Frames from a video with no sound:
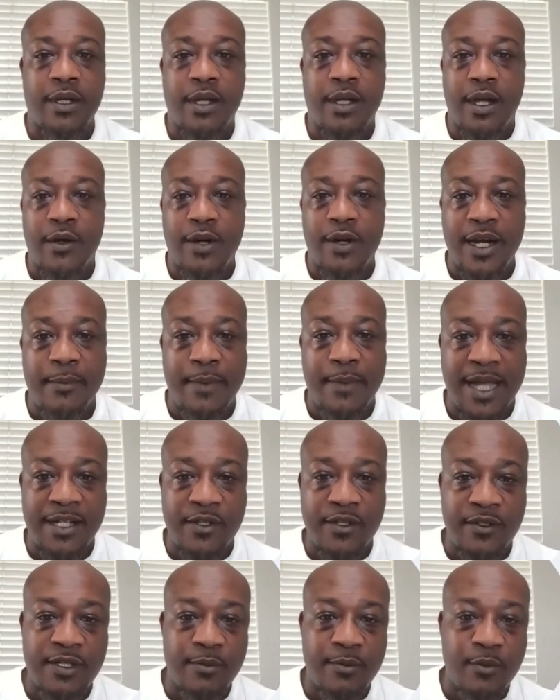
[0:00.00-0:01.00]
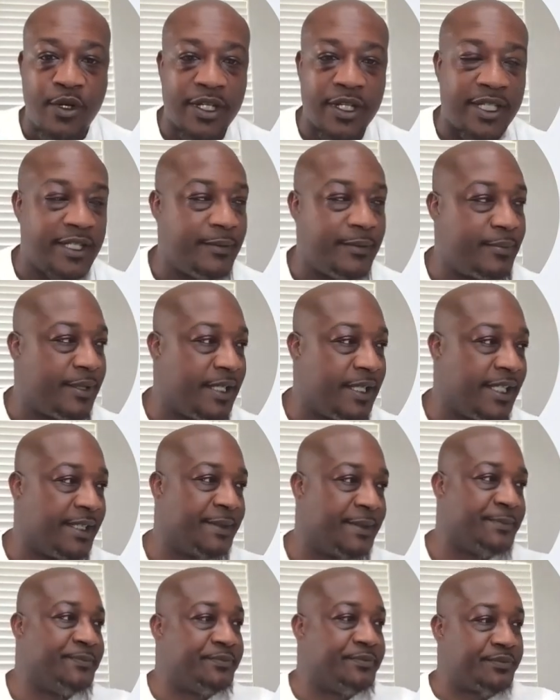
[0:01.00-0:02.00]
All right. Back on the marketing
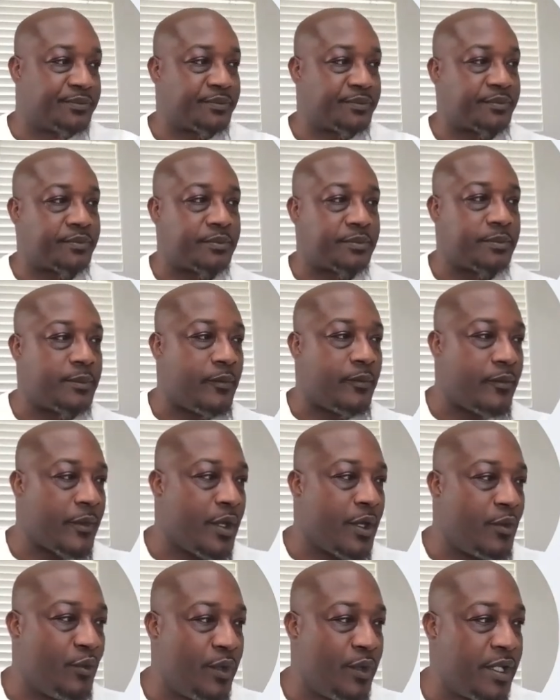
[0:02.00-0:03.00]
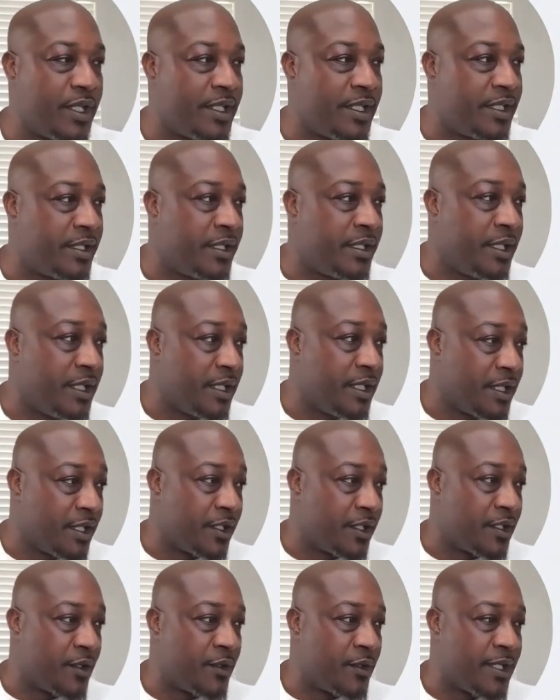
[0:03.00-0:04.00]
plan. We're going to
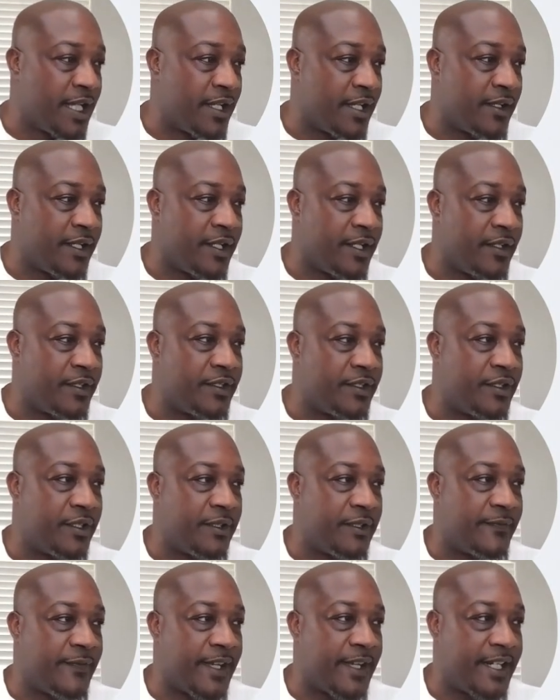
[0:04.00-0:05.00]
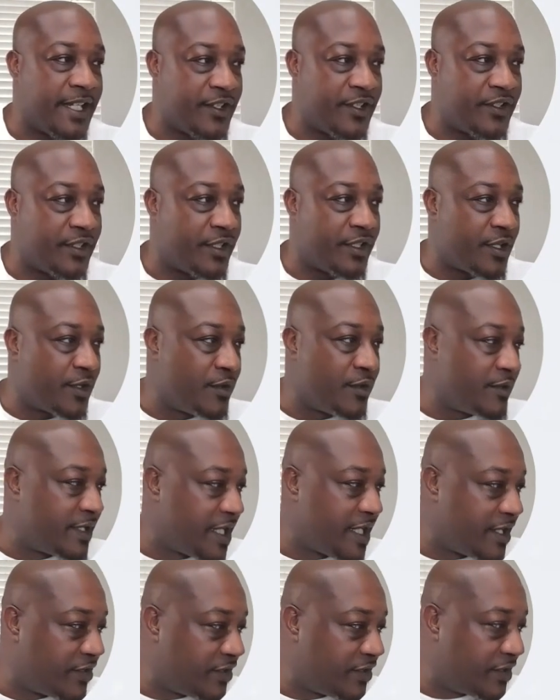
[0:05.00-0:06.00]
go down here to the financial goals
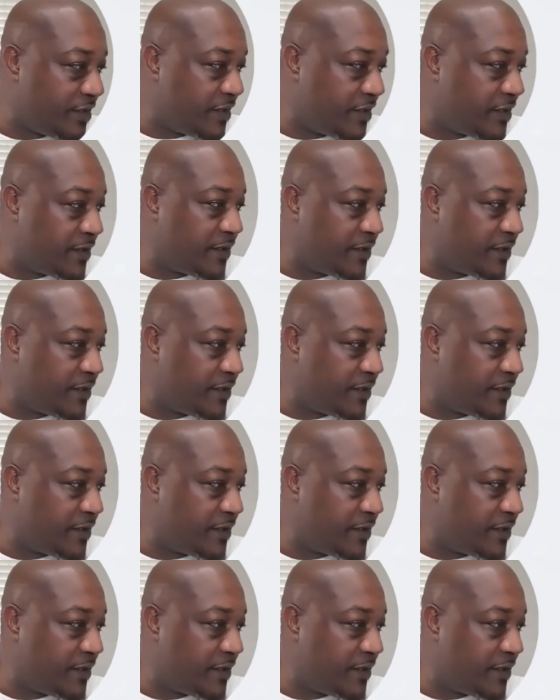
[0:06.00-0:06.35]
section.